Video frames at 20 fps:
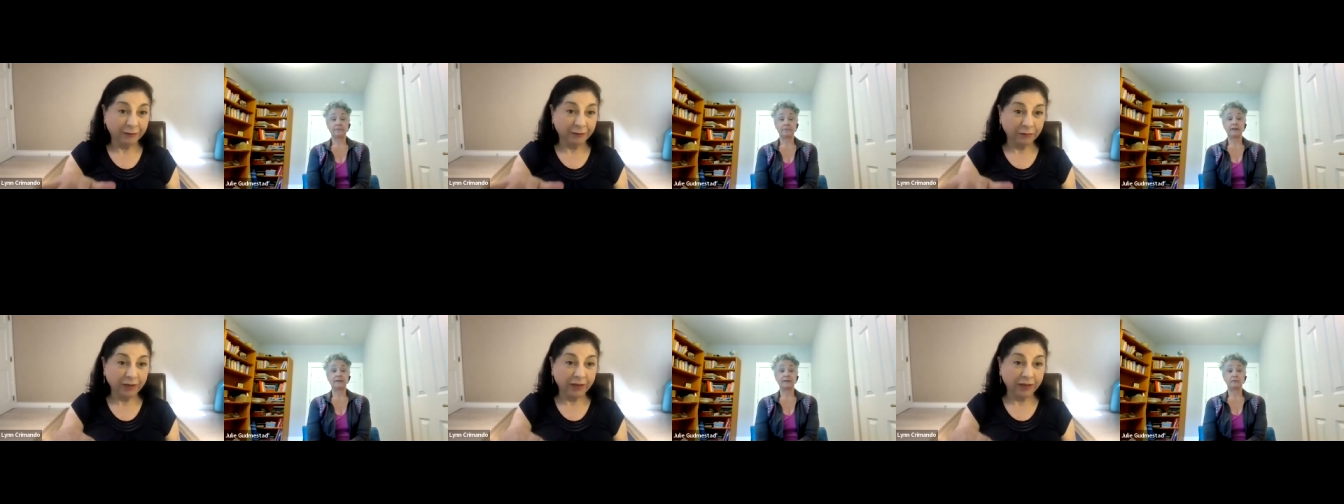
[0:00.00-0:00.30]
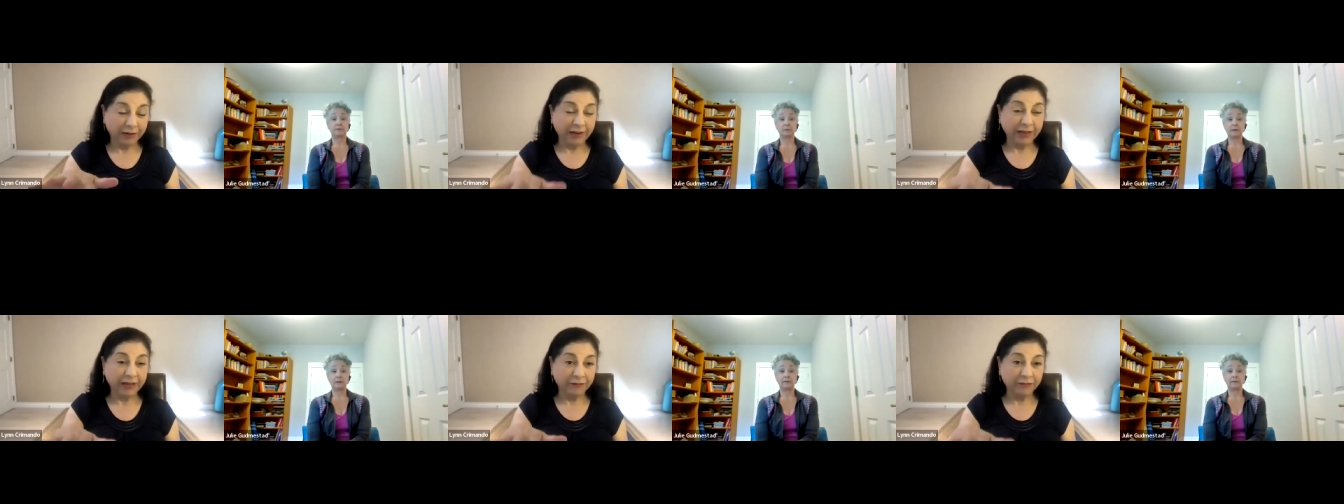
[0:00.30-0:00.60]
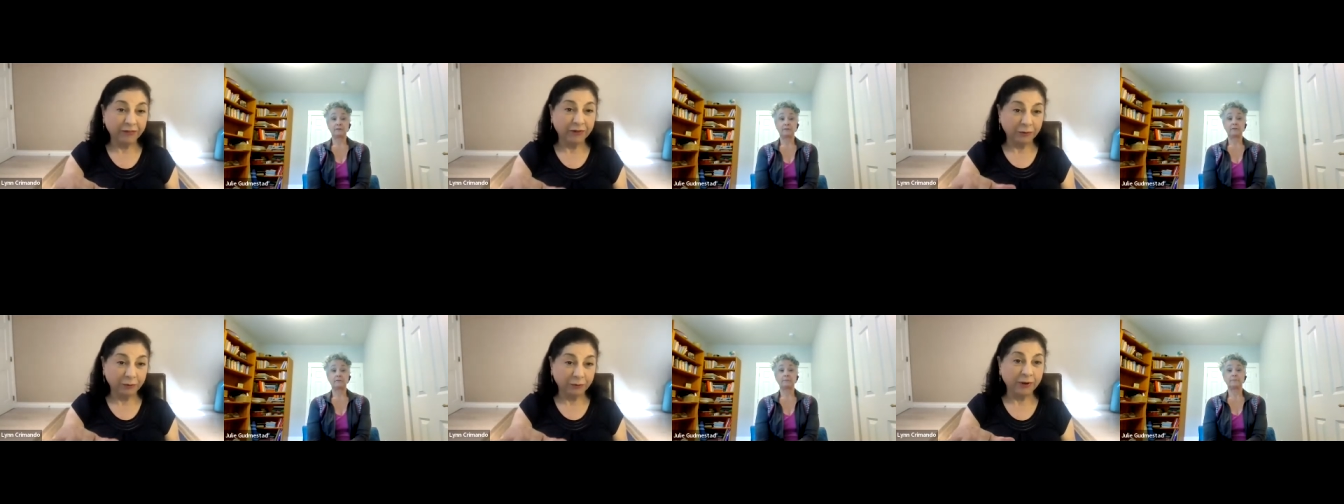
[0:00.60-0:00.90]
And that's right. Have an
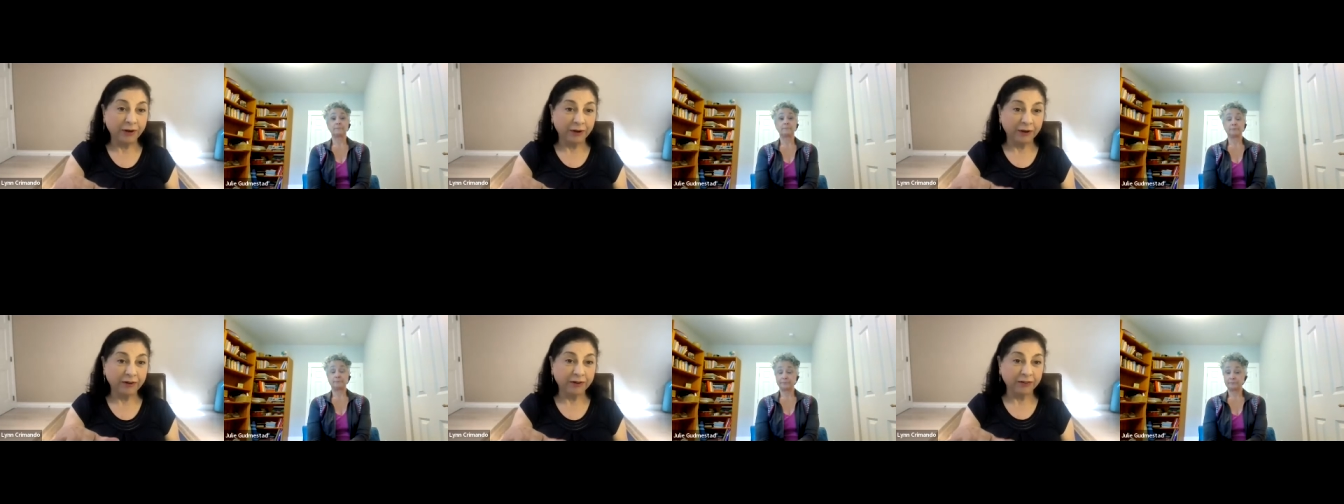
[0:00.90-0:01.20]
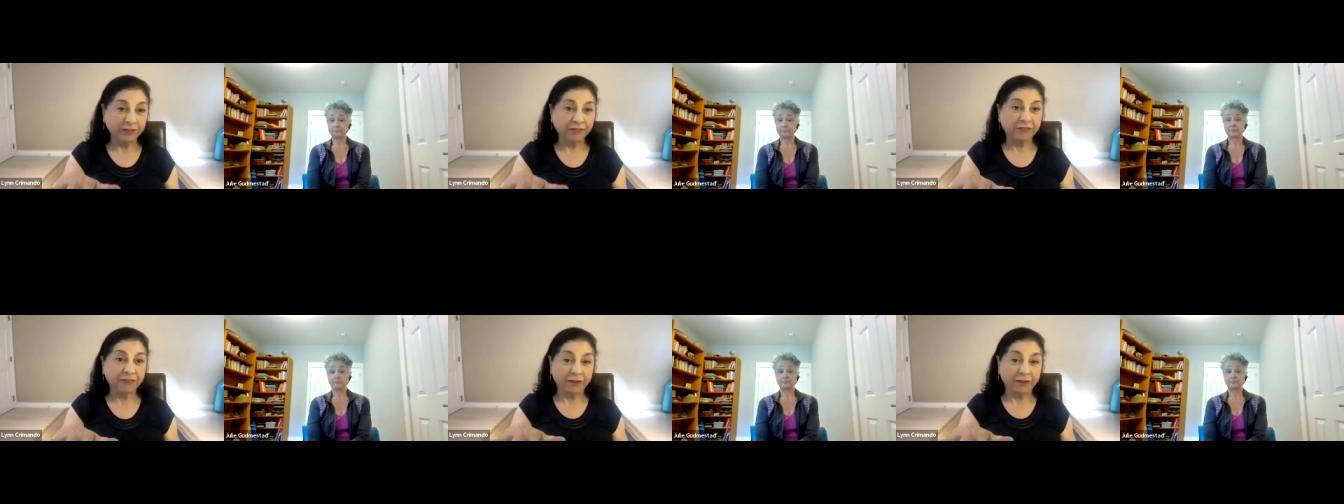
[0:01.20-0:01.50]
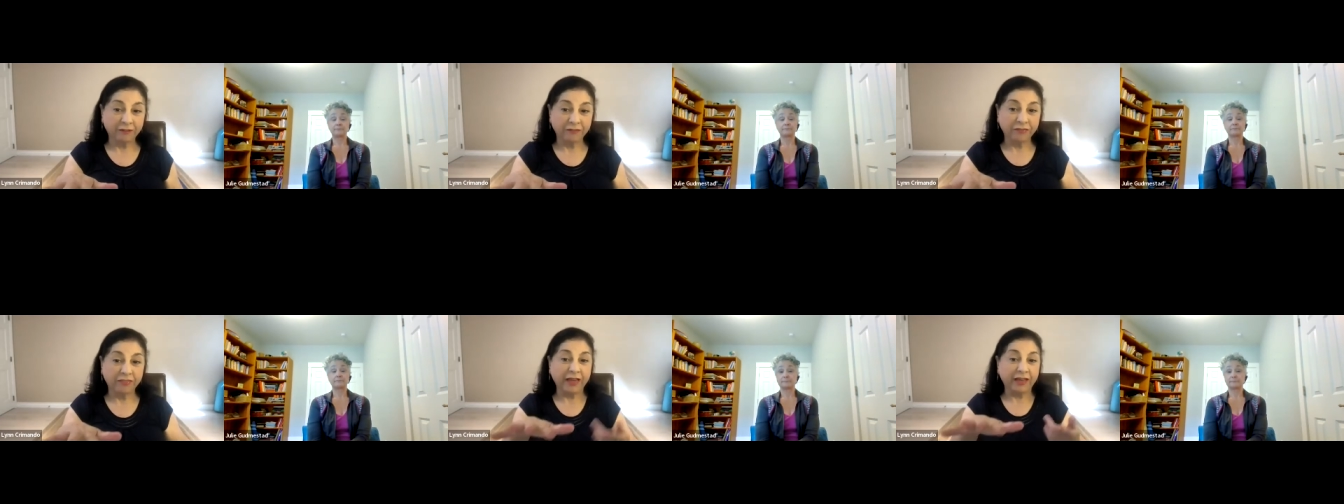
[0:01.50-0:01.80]
awareness of
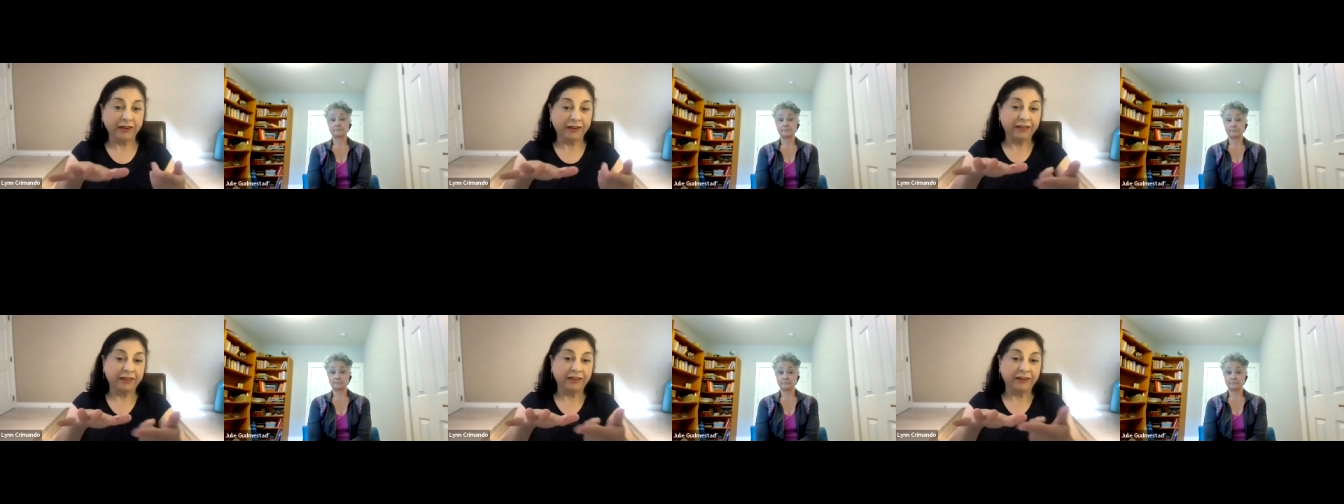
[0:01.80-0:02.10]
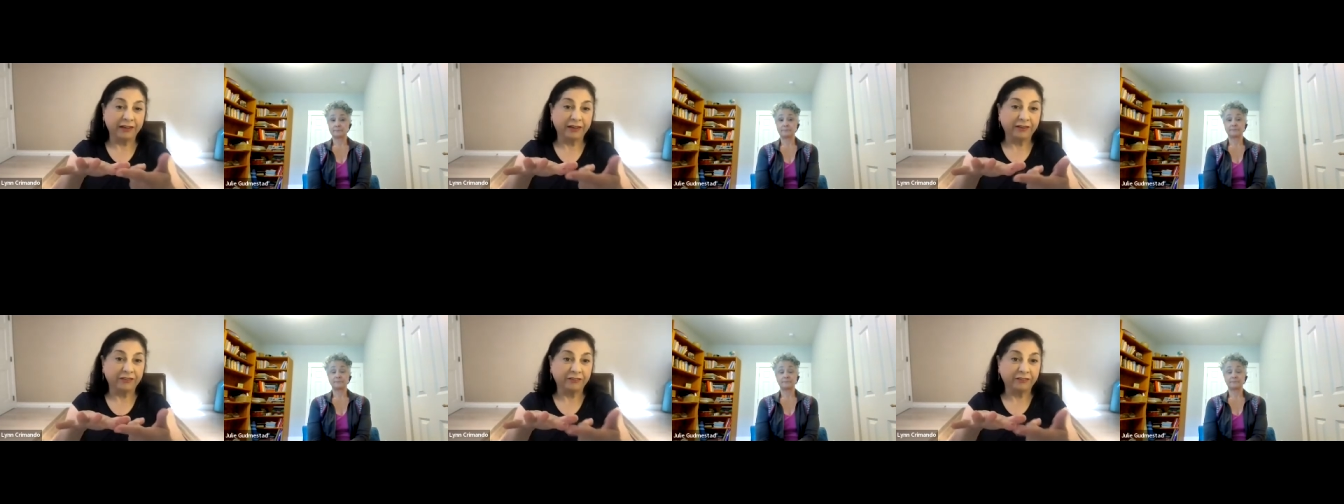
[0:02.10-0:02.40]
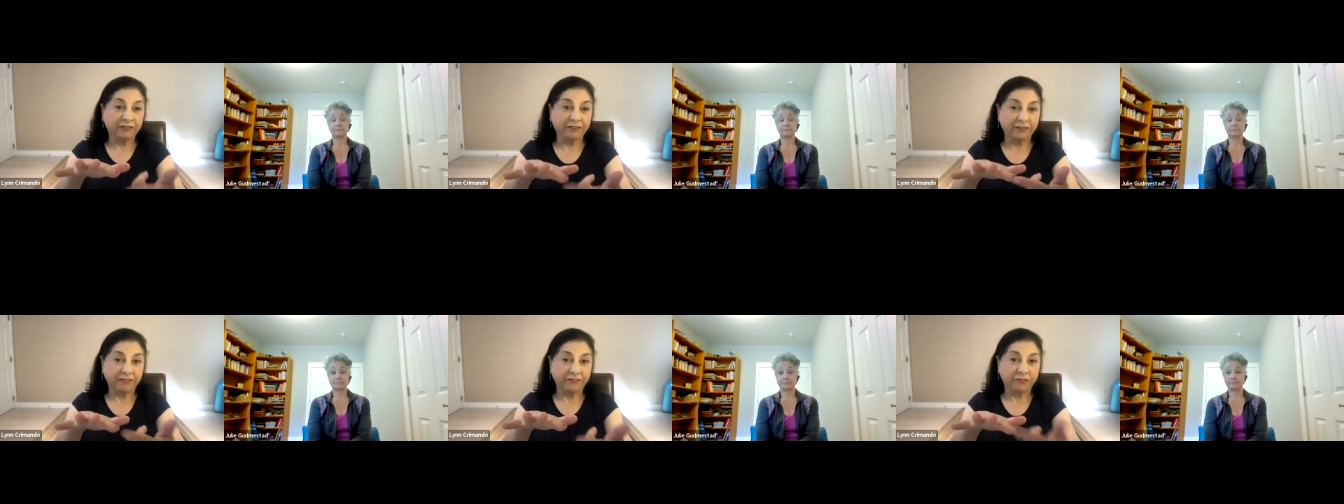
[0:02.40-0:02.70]
that connection
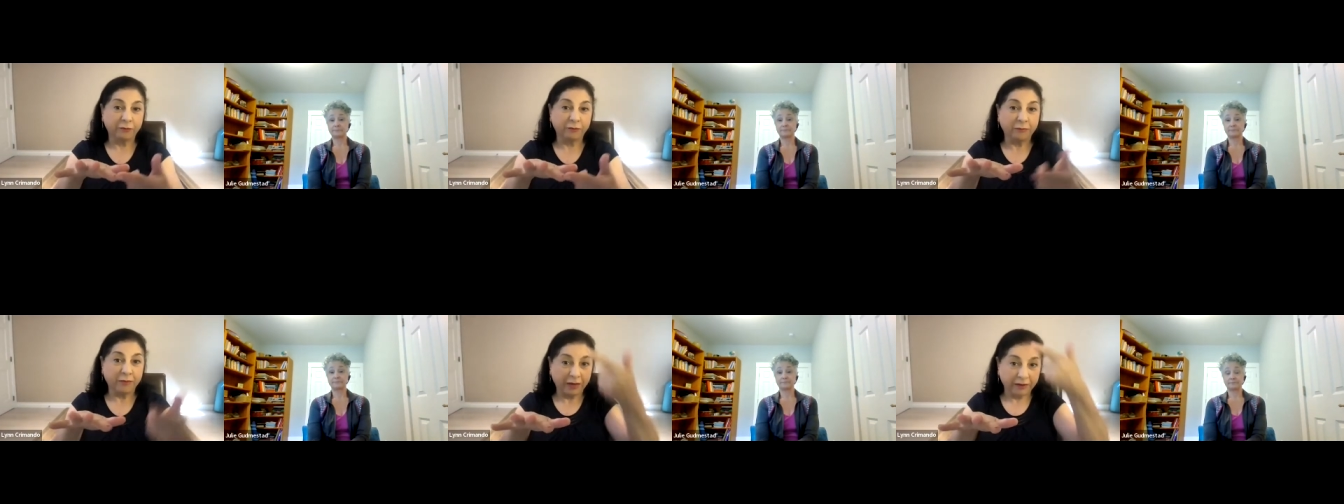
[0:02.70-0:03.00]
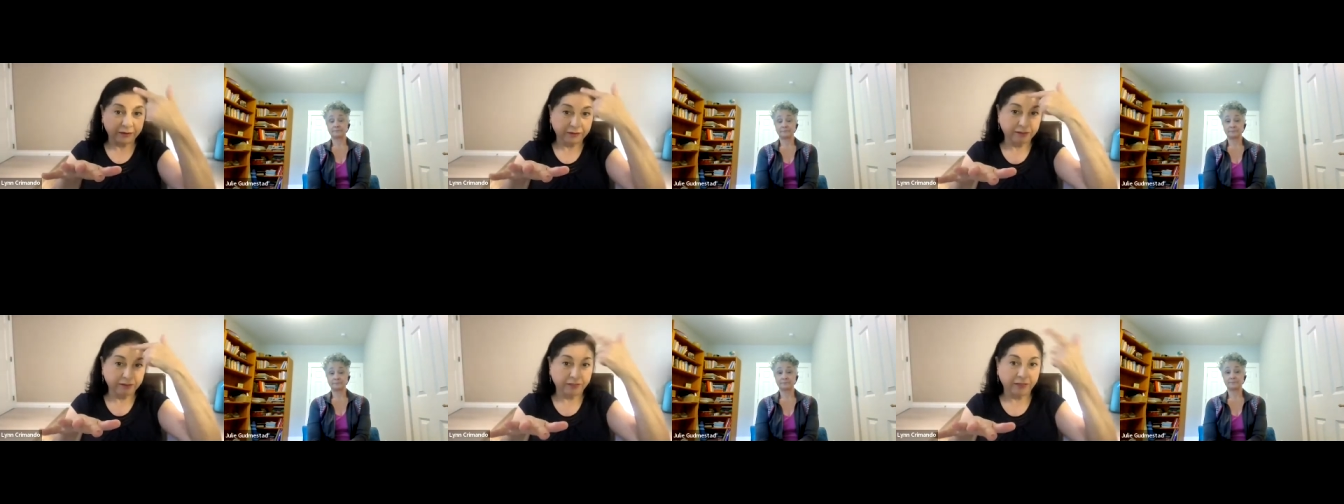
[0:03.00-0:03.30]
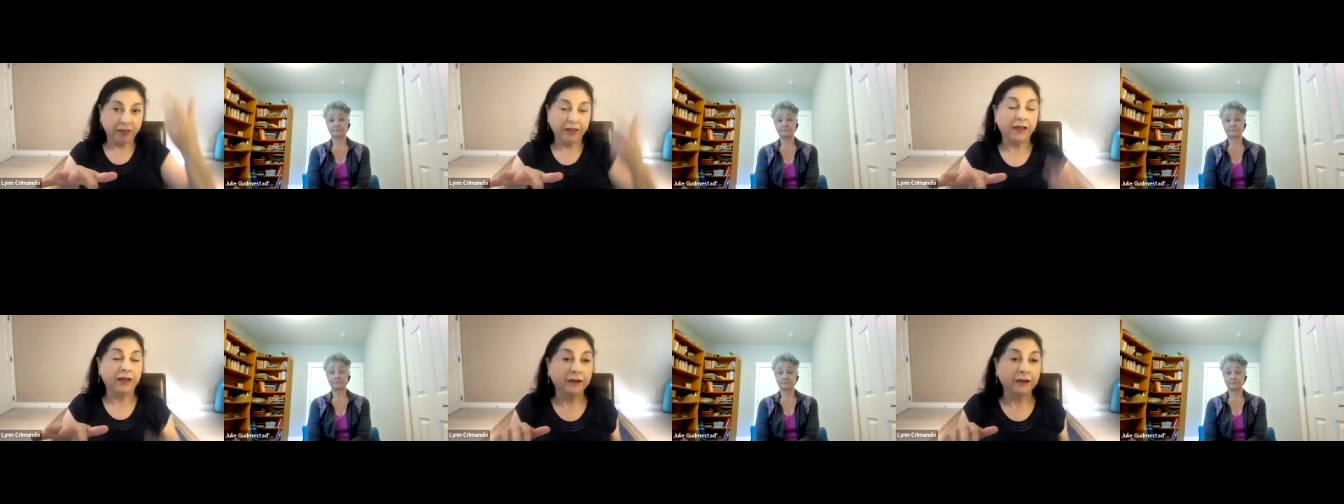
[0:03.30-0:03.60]
to, from that to
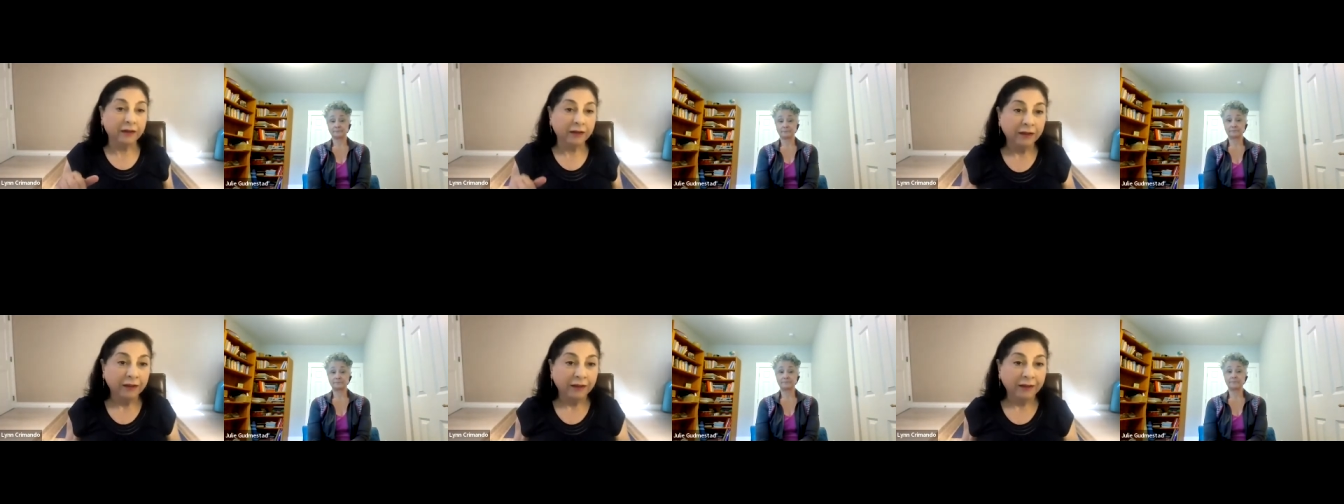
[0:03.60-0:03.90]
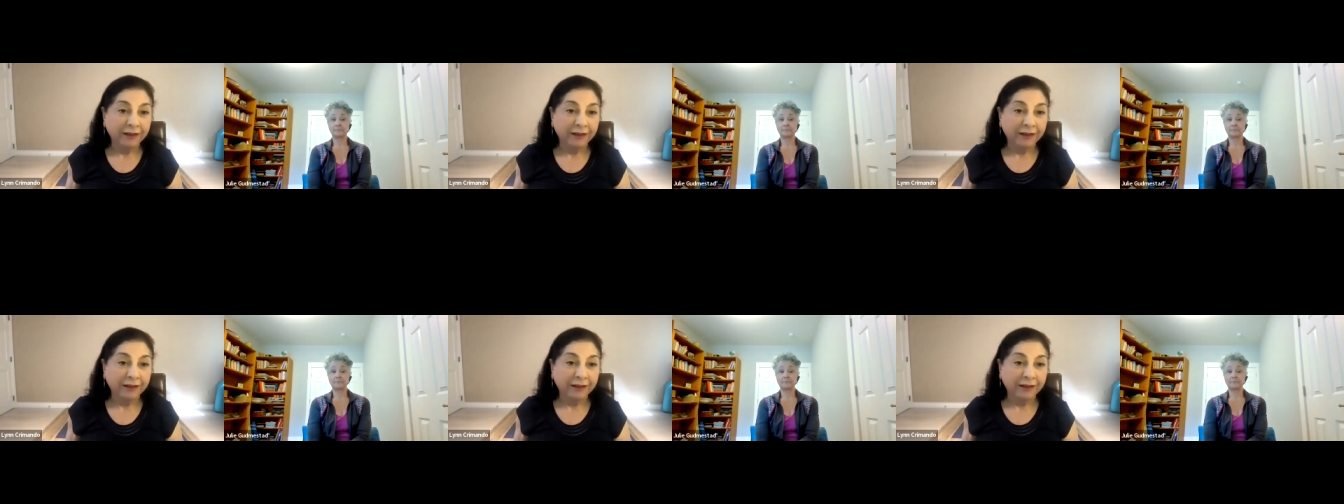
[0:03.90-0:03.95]
that.